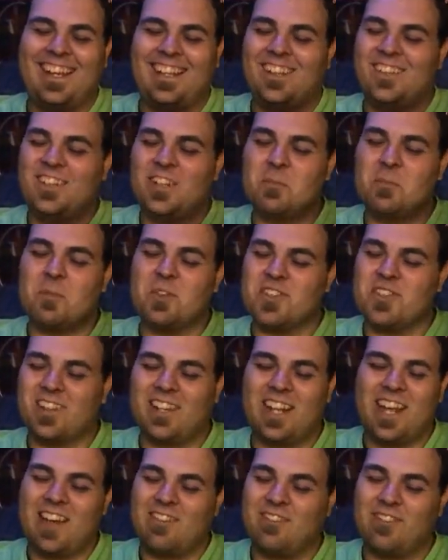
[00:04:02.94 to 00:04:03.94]
I know Ember's
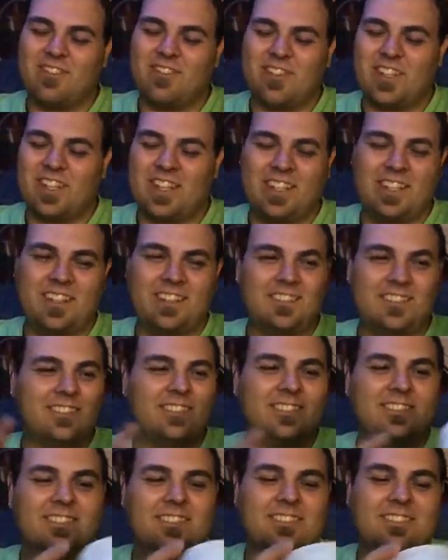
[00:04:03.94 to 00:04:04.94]
gonna have a funny
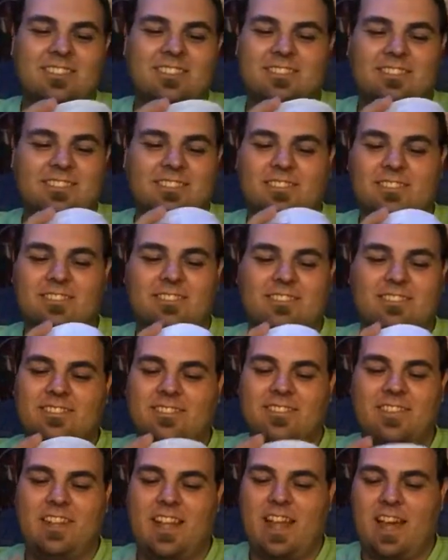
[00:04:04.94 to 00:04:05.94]

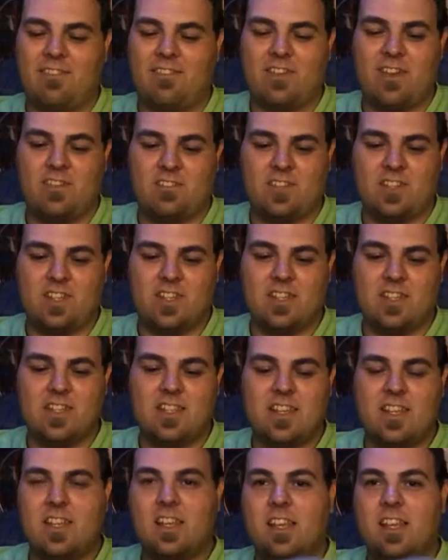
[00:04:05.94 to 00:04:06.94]
laugh after this.